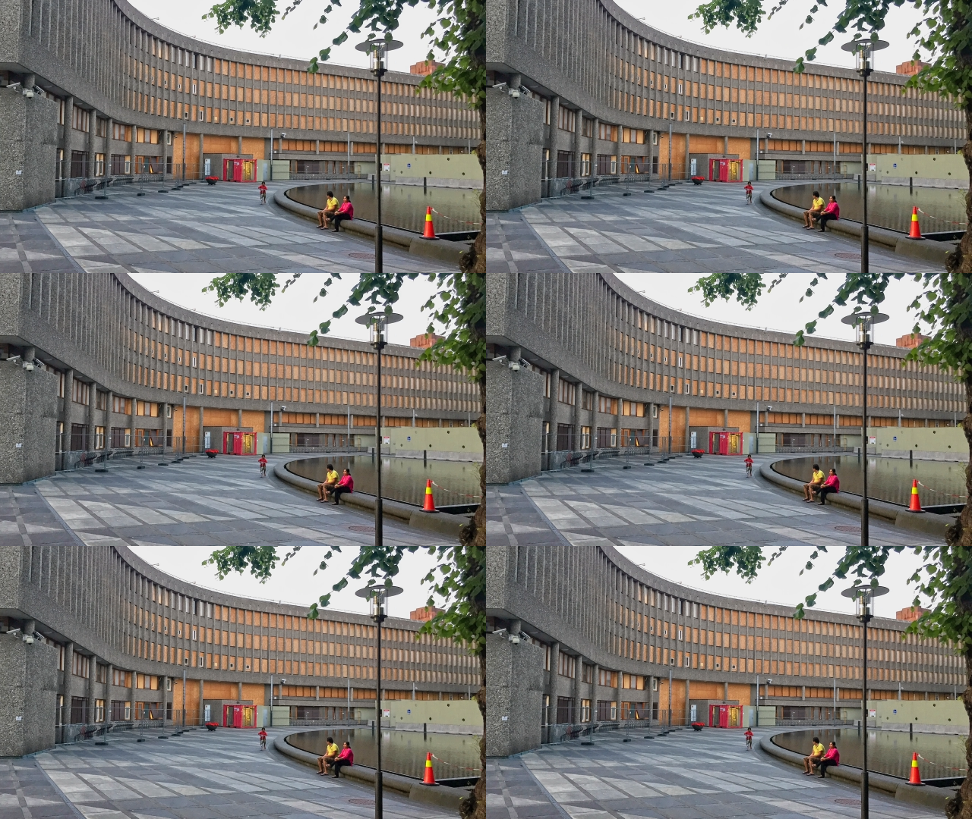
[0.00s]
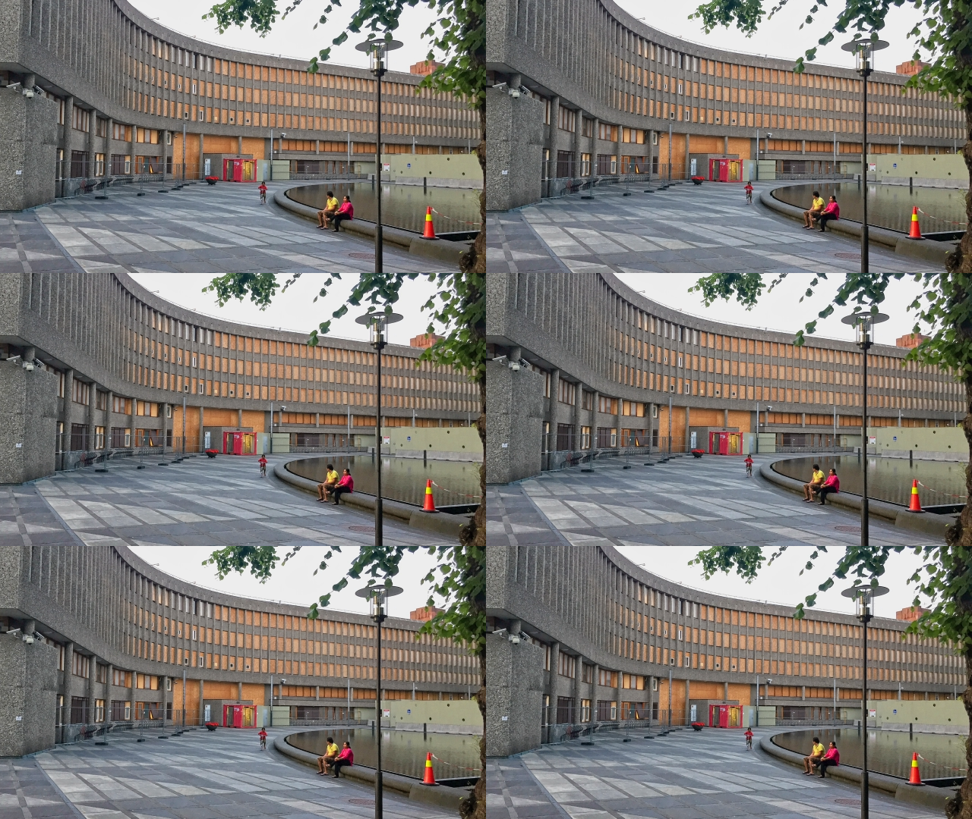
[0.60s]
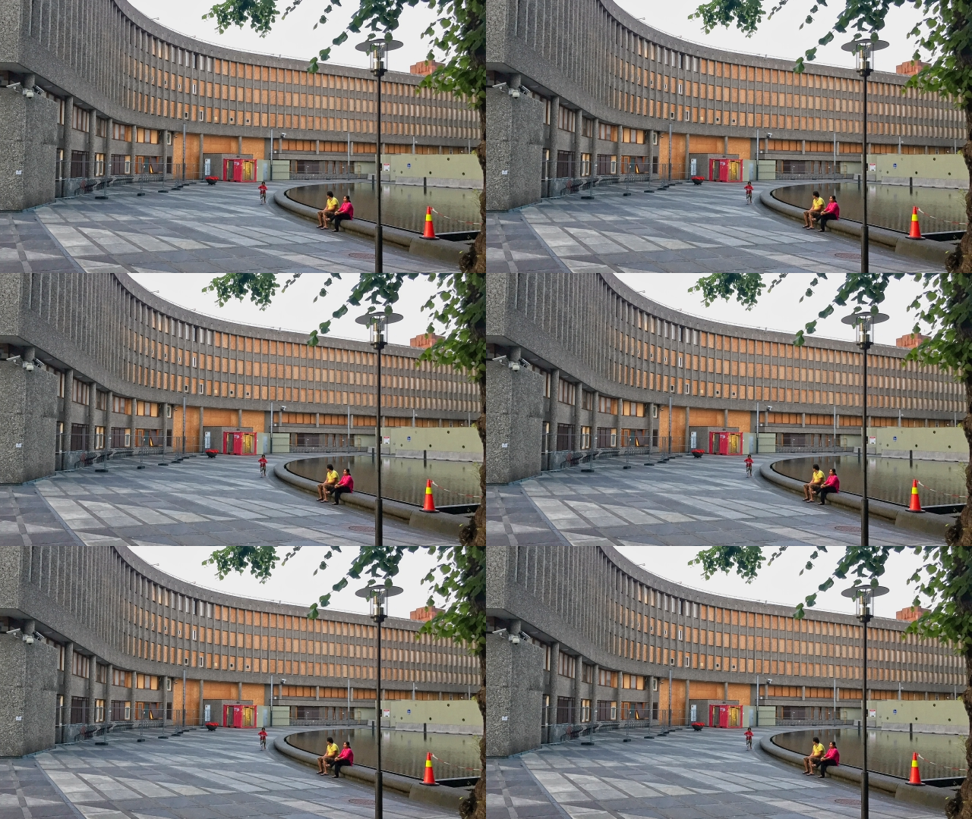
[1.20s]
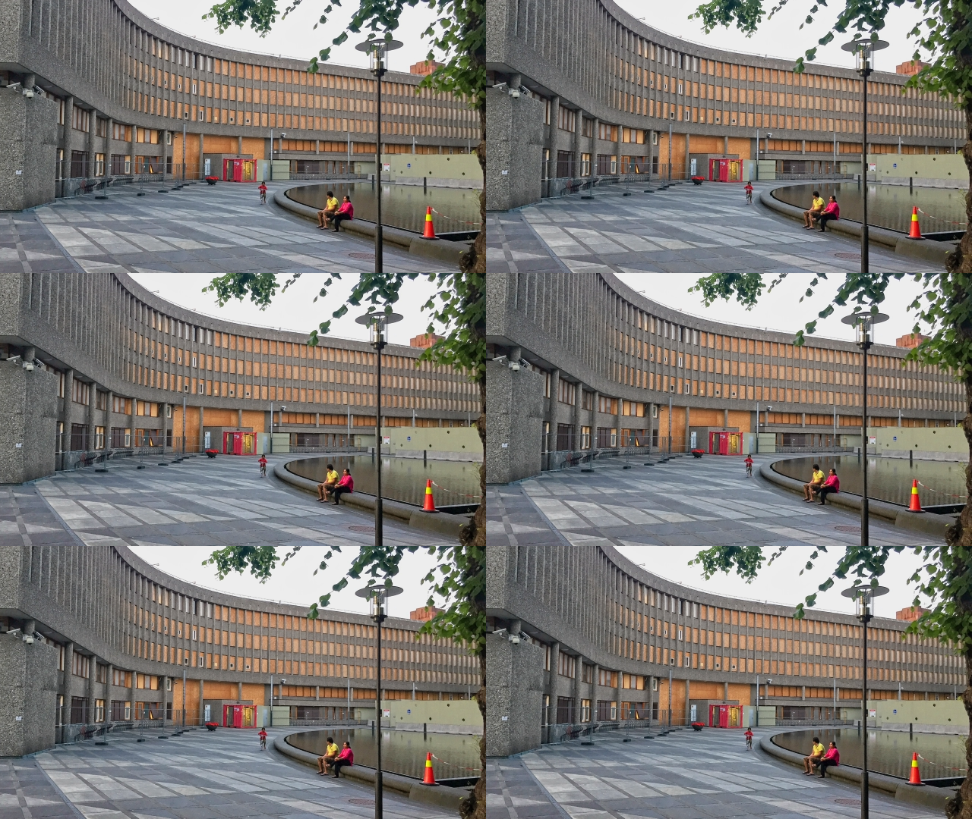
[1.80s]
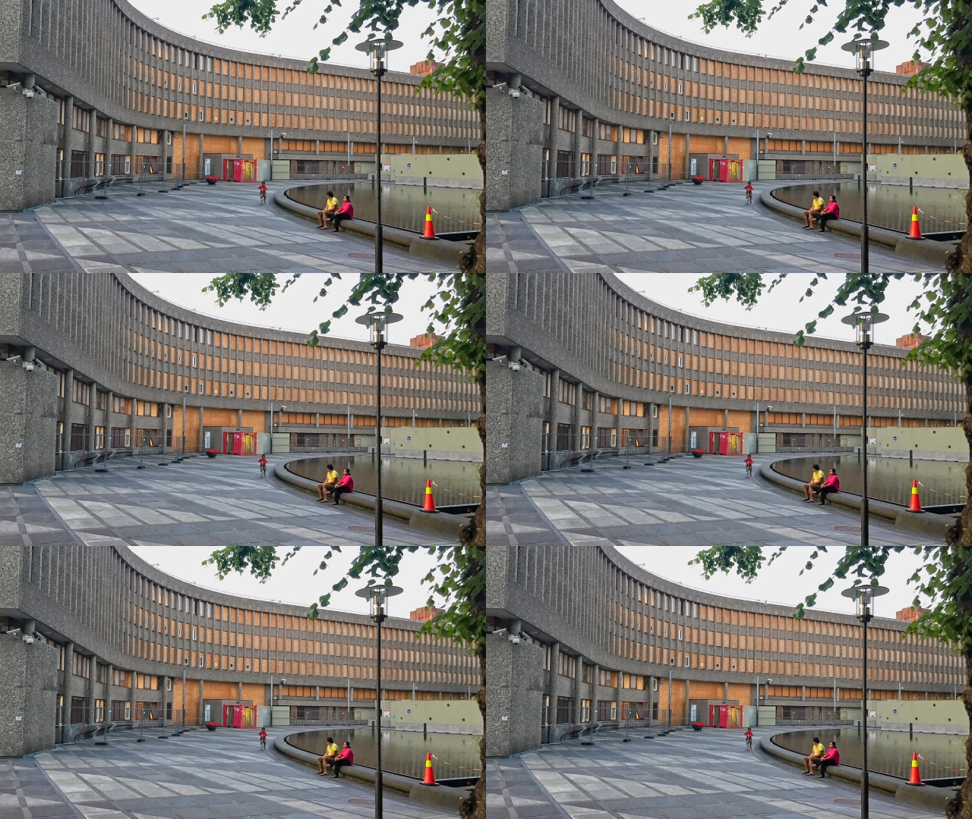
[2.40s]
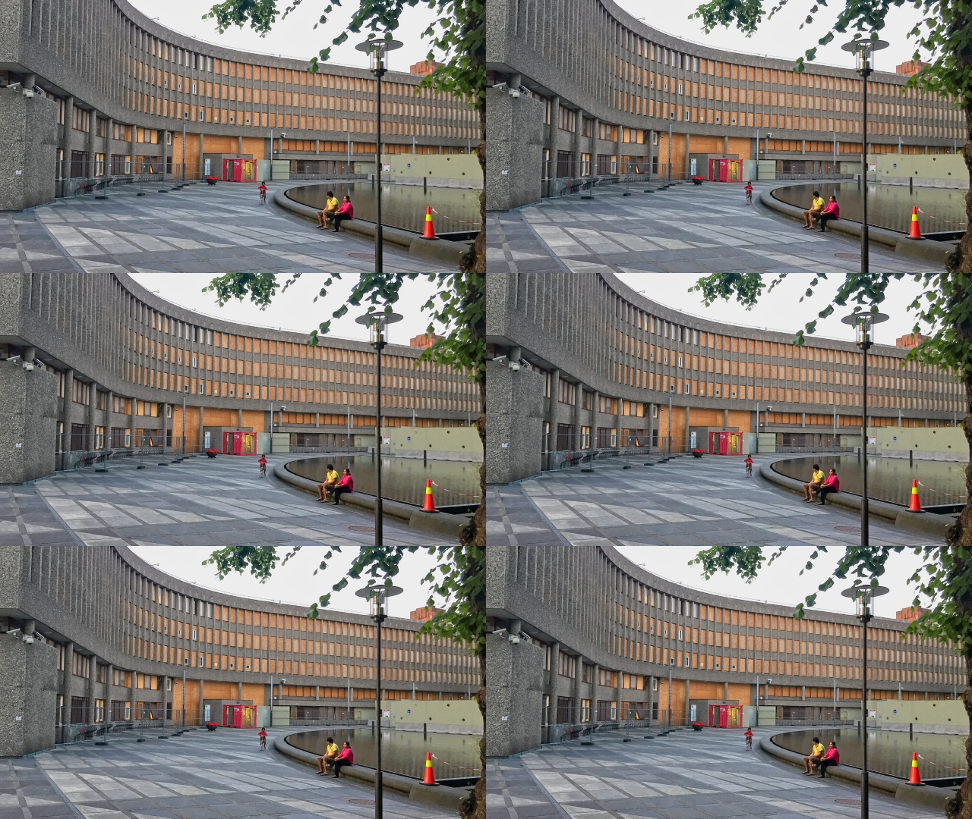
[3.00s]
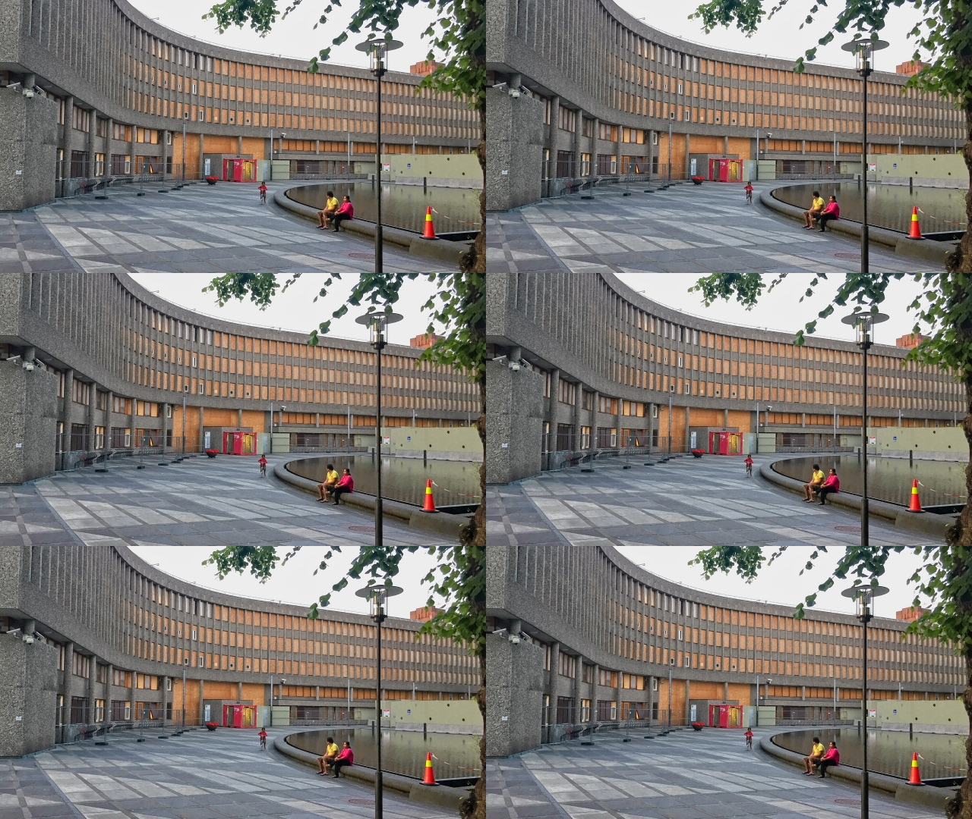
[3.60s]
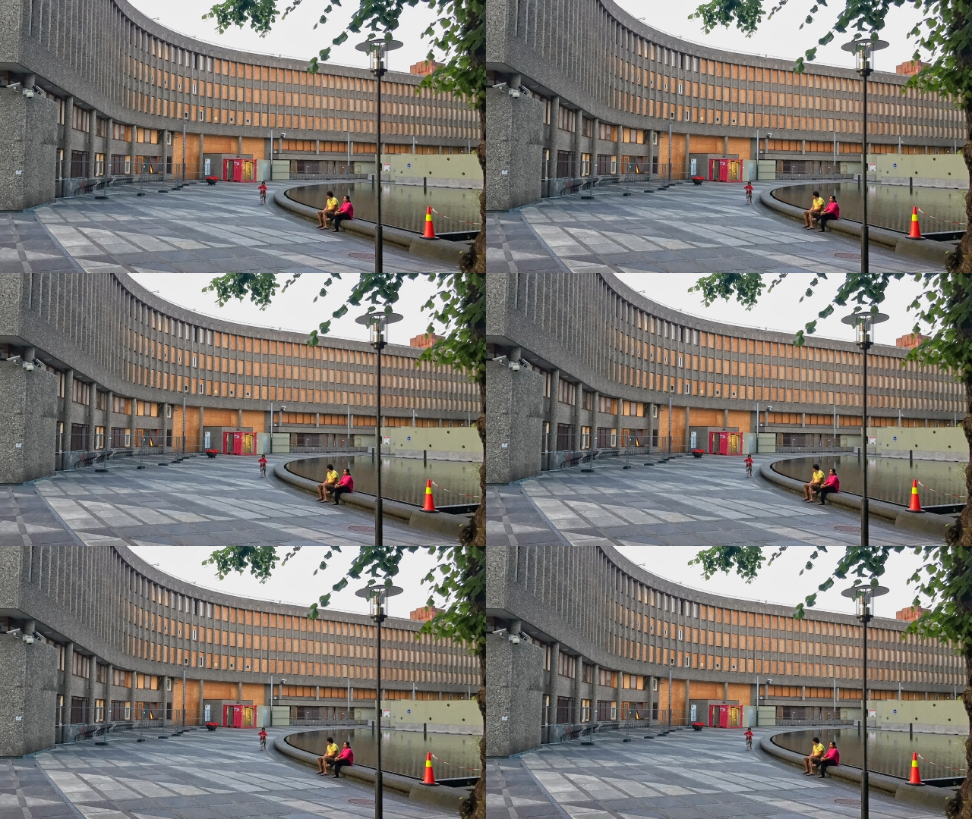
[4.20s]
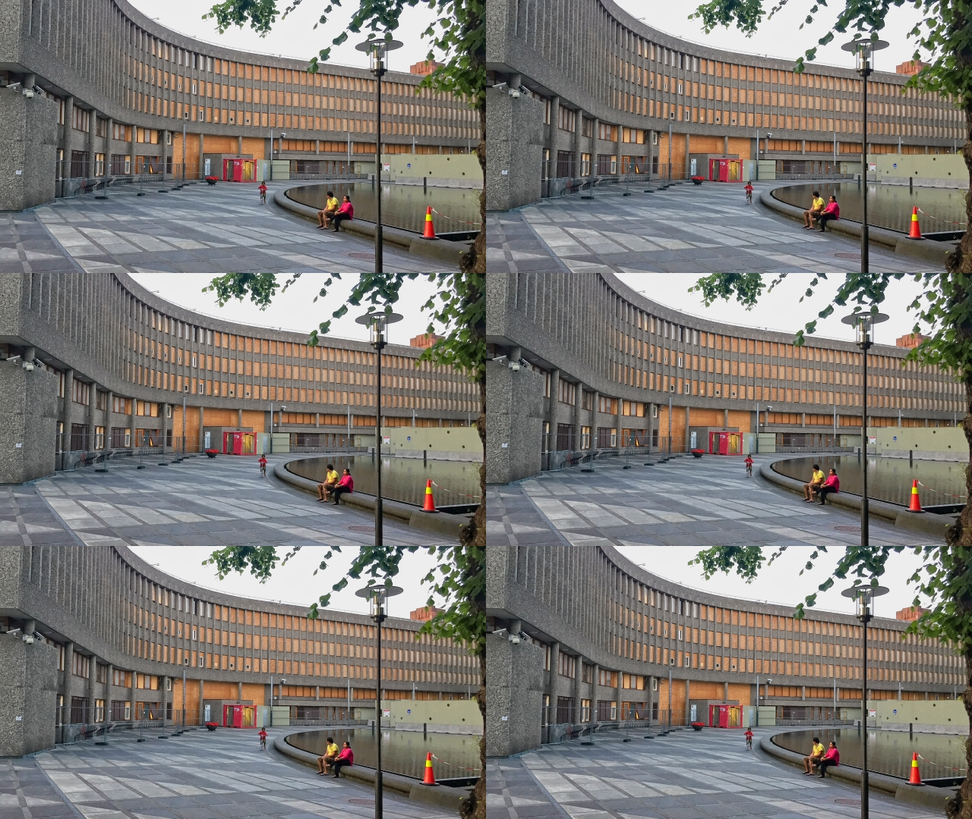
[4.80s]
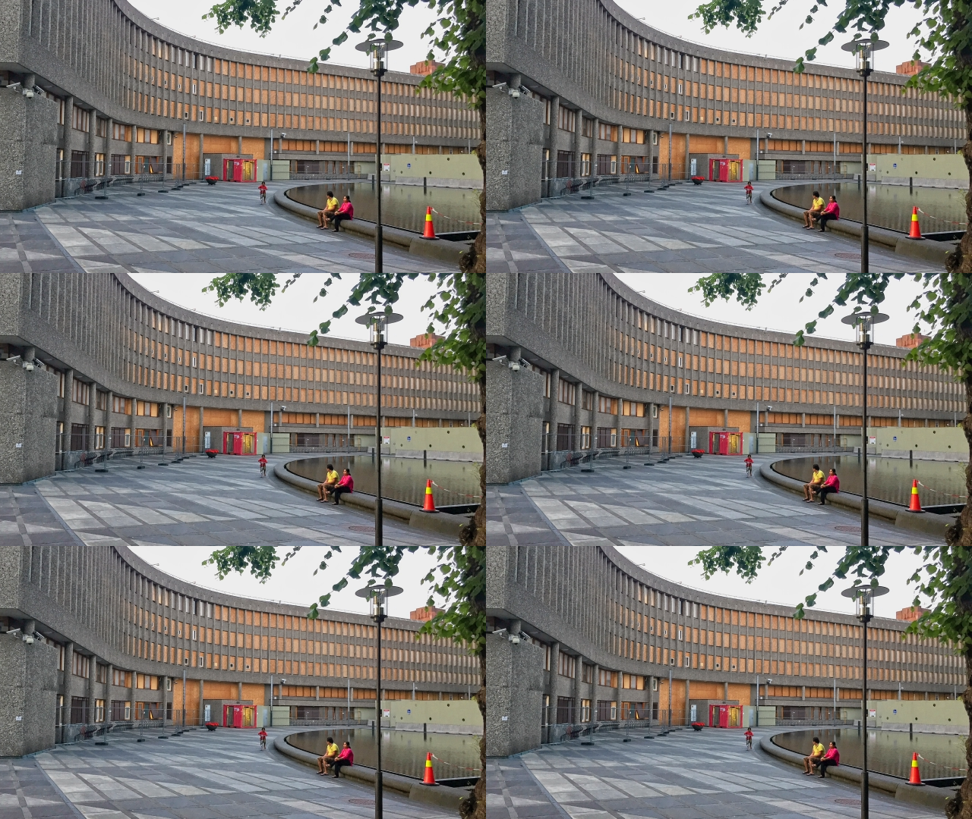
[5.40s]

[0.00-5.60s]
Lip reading: [unreadable: no face in view]